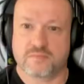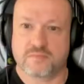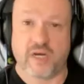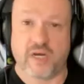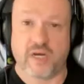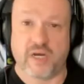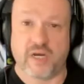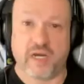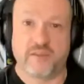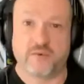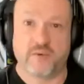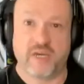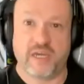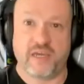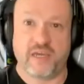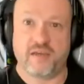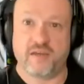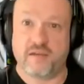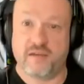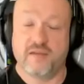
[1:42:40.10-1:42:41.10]
and by the way,
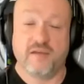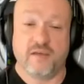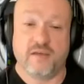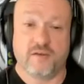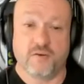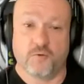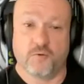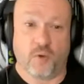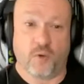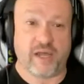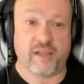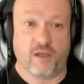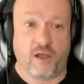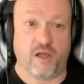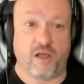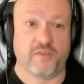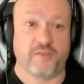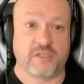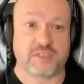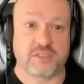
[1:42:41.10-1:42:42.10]
while all
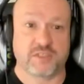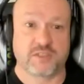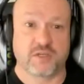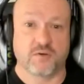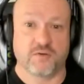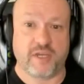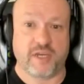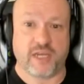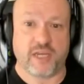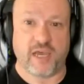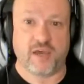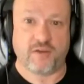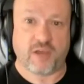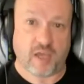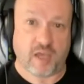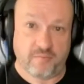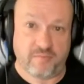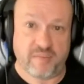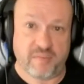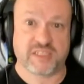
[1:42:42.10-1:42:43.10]
this was going down,
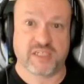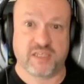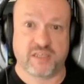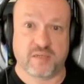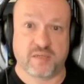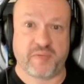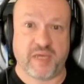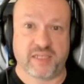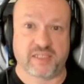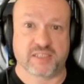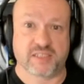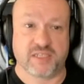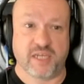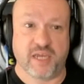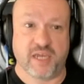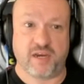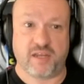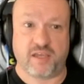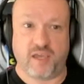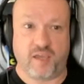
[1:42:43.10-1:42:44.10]
I'm missing the Penn
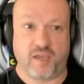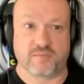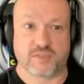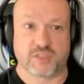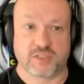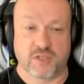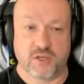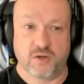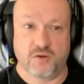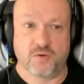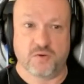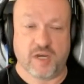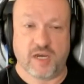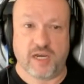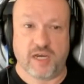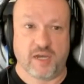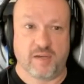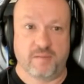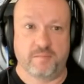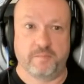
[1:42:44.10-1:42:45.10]
State game. So
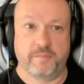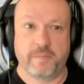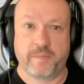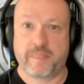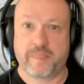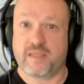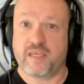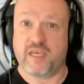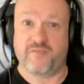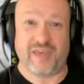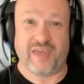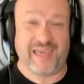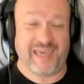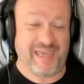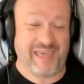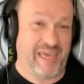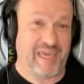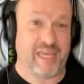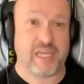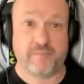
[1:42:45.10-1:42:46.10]
if
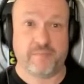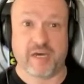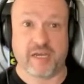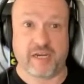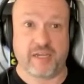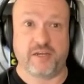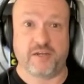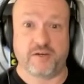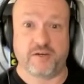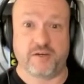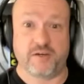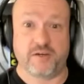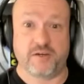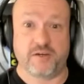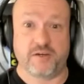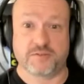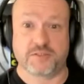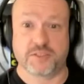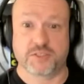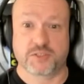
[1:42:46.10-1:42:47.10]
anybody
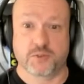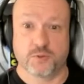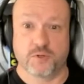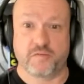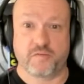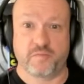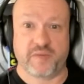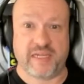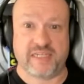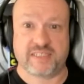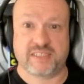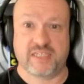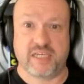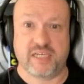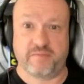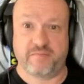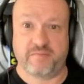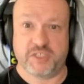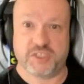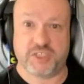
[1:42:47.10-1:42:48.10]
knows the score of the Penn
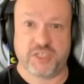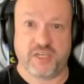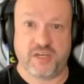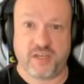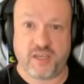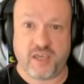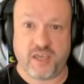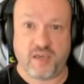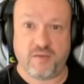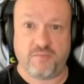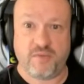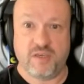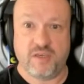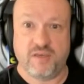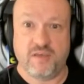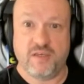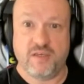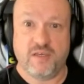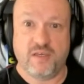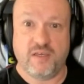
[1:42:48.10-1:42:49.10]
State Michigan game,
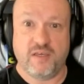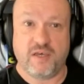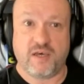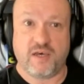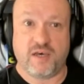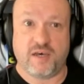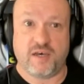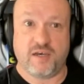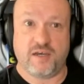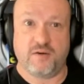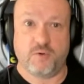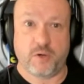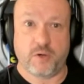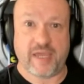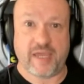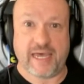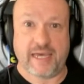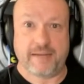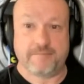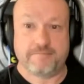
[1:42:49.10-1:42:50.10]
what do we
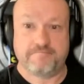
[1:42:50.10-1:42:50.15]
got?